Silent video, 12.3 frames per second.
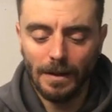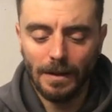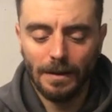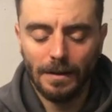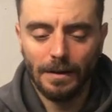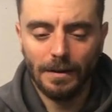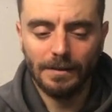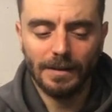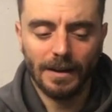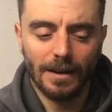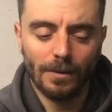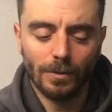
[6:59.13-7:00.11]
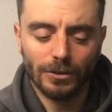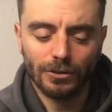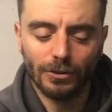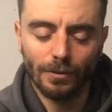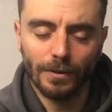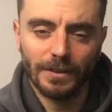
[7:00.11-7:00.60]
the car wants
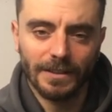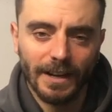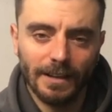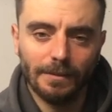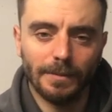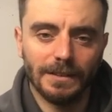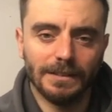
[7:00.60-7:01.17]
to rotate, but